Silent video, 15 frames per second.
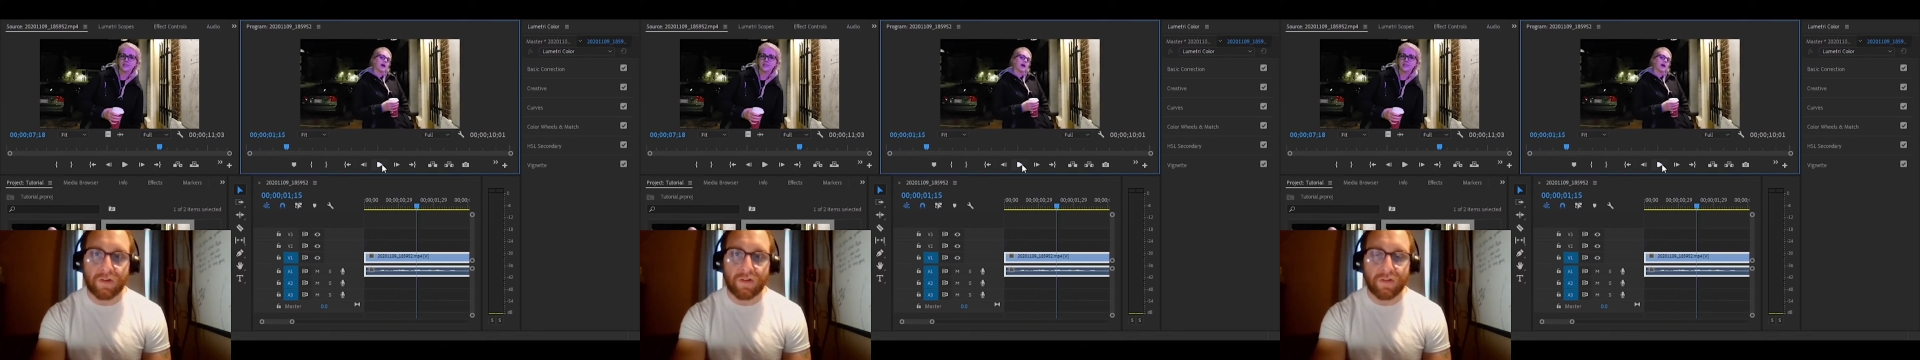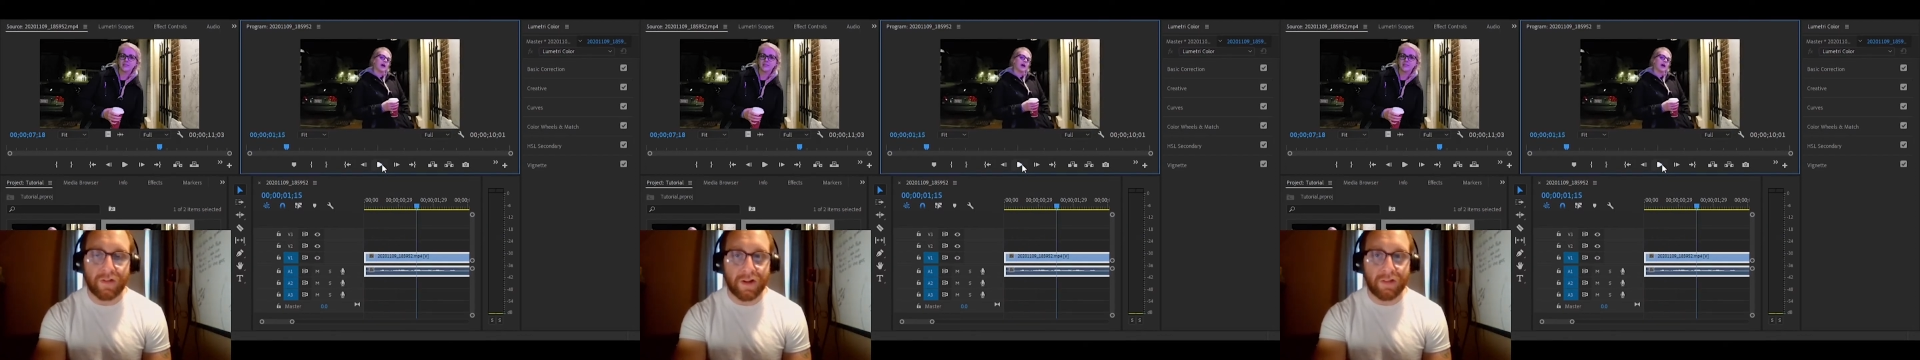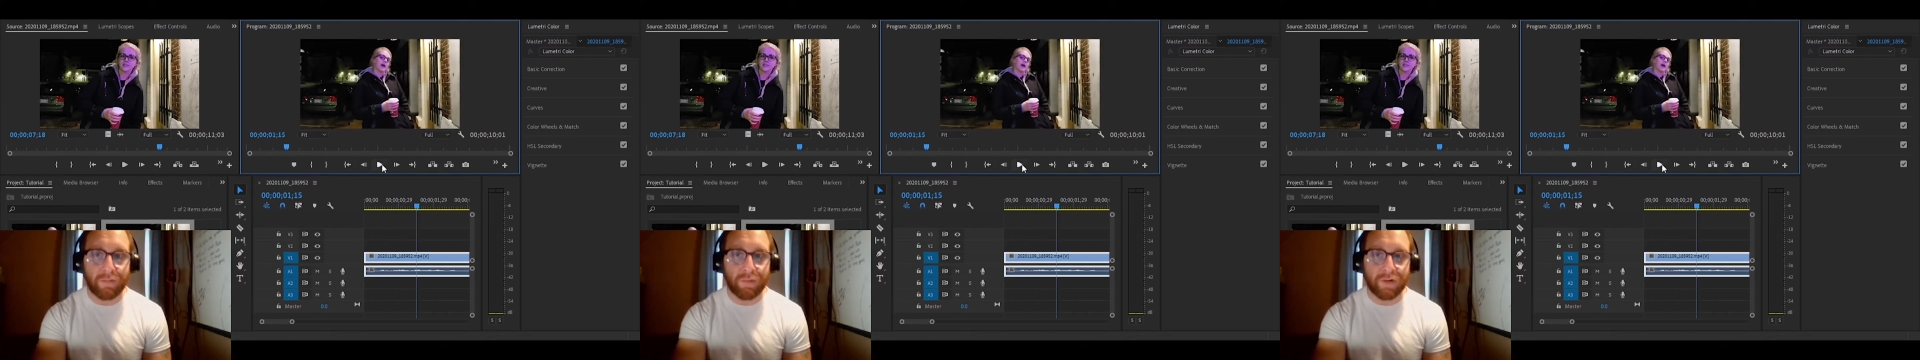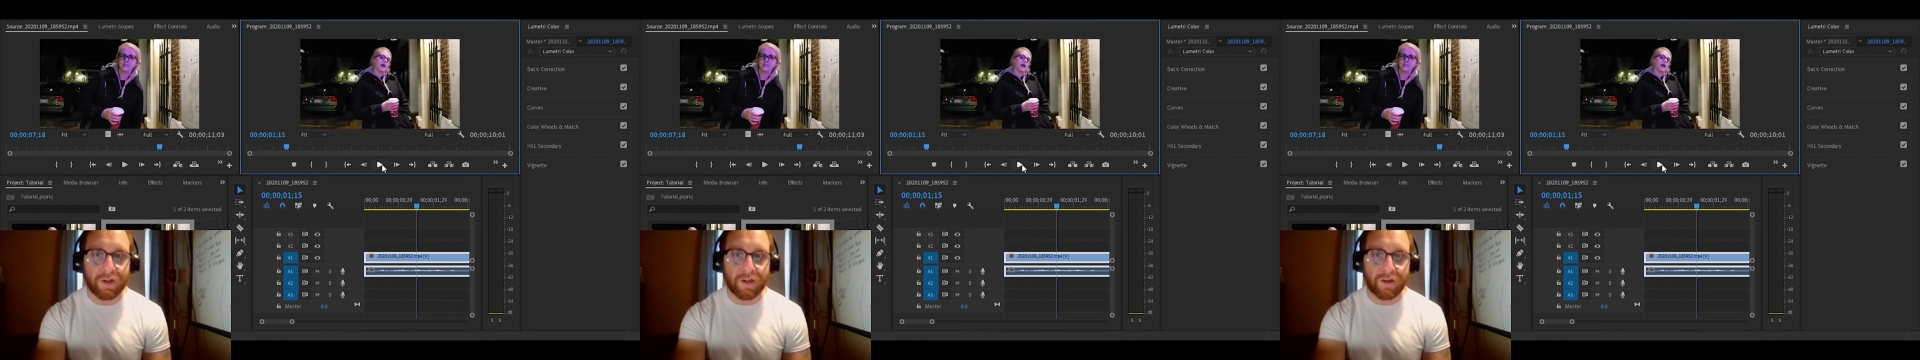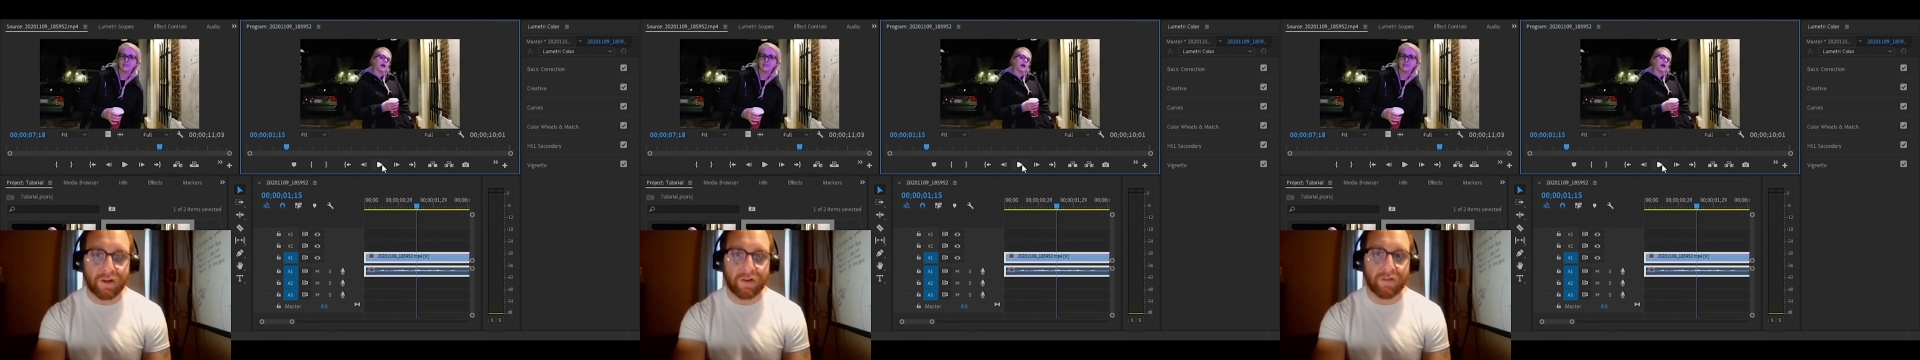That's pretty
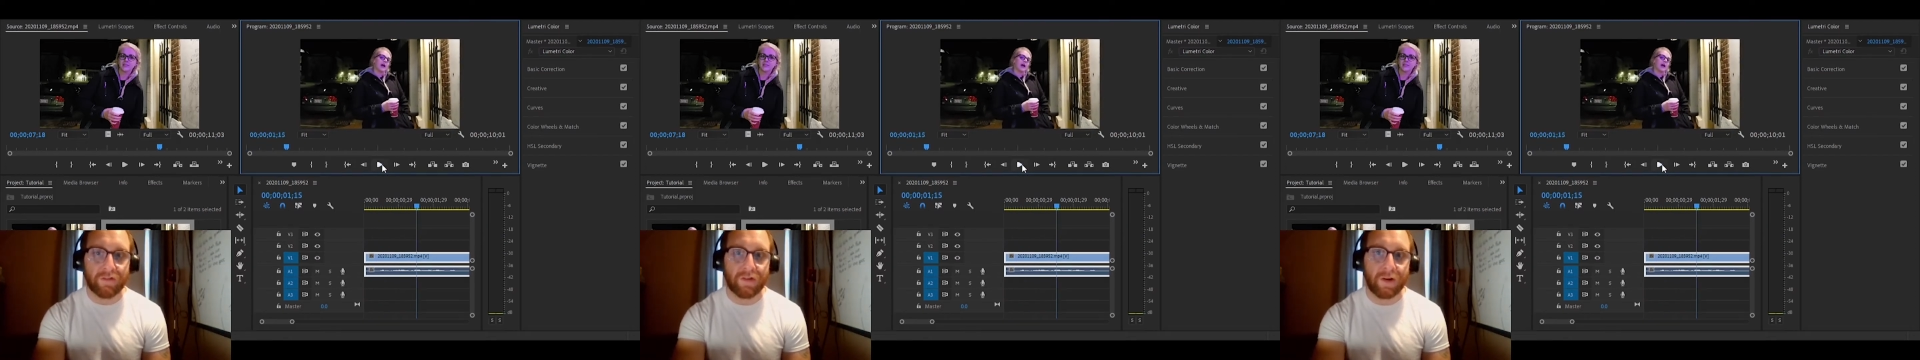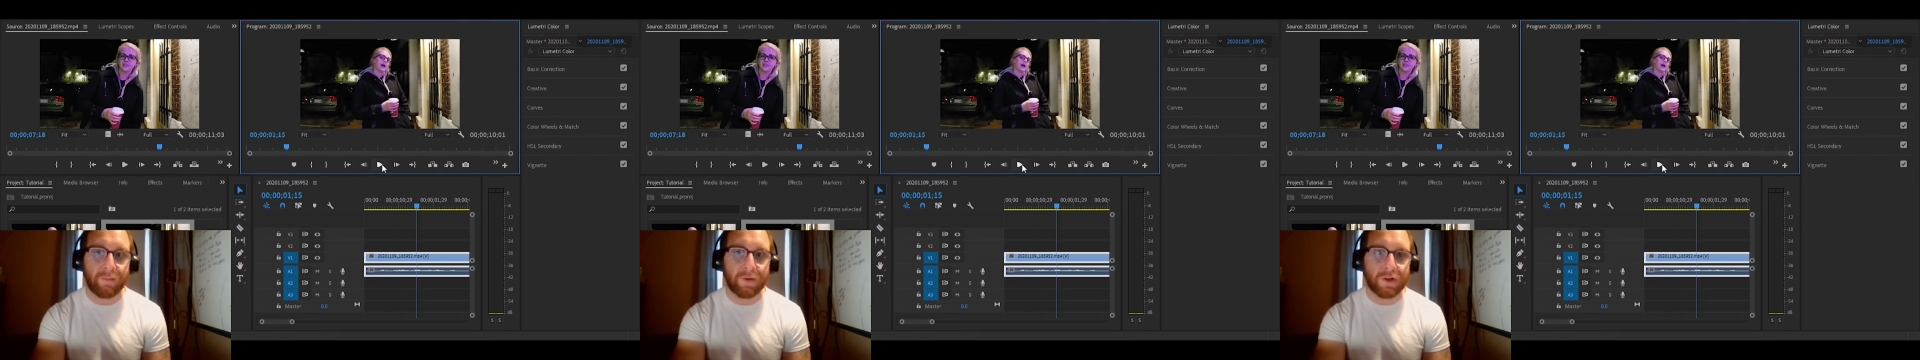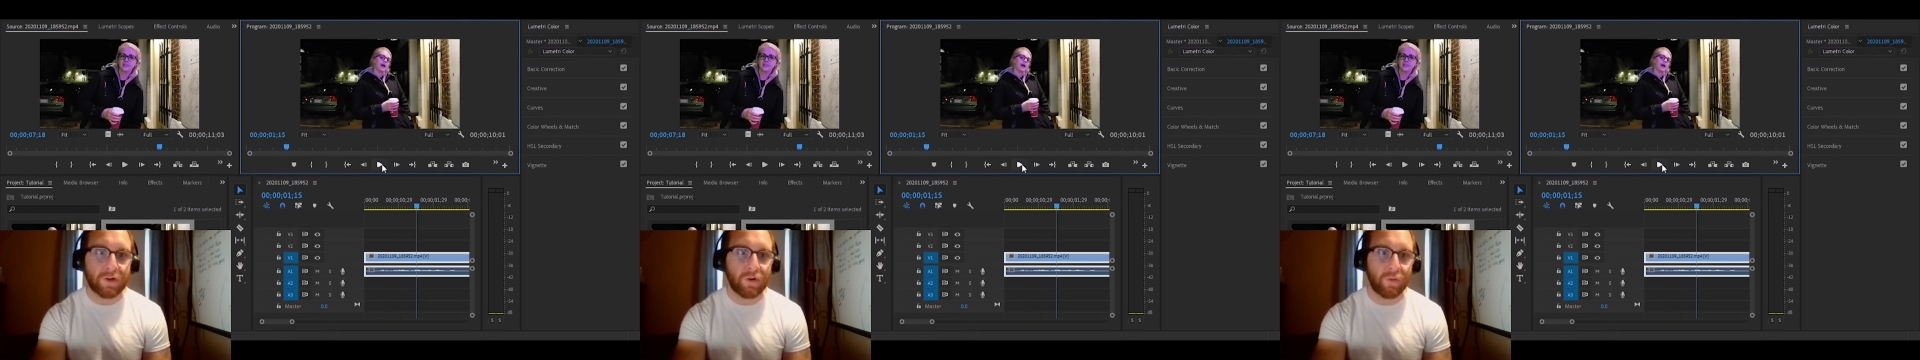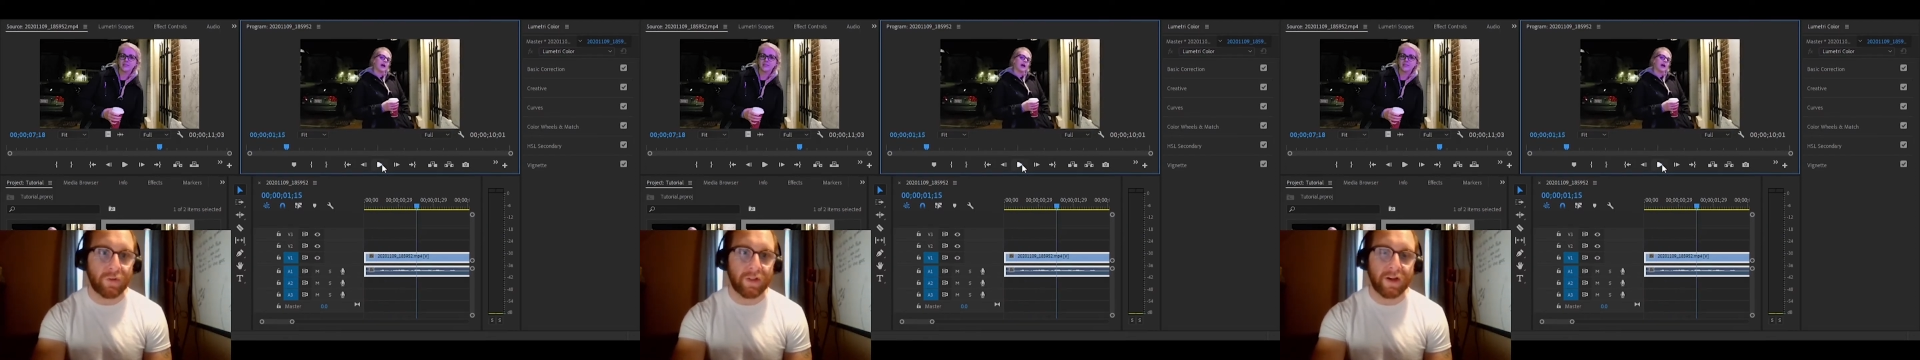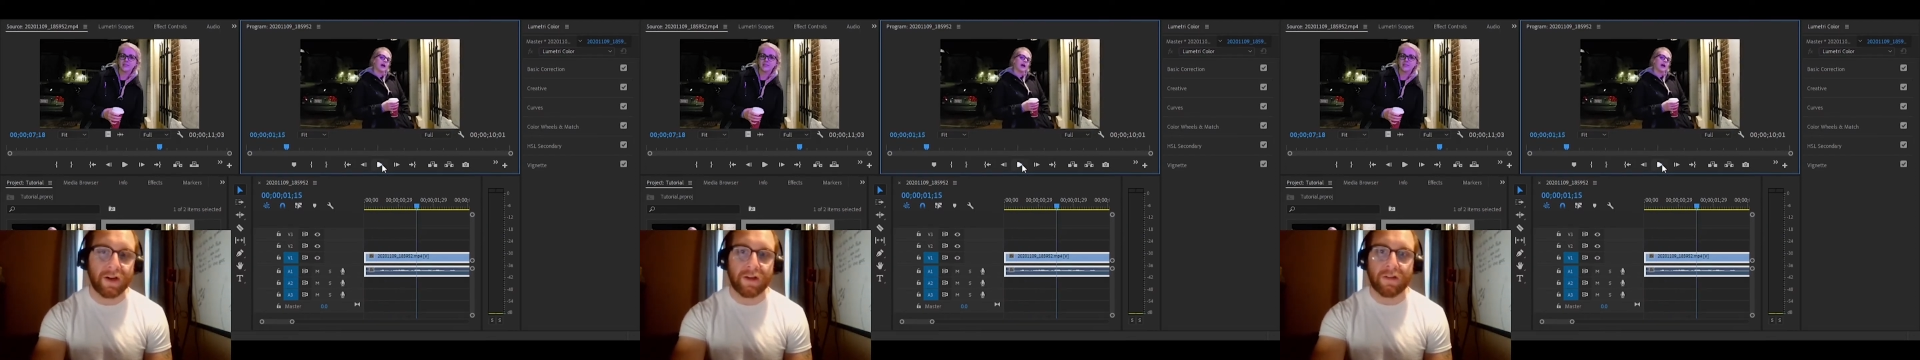good. I'm going to go with that.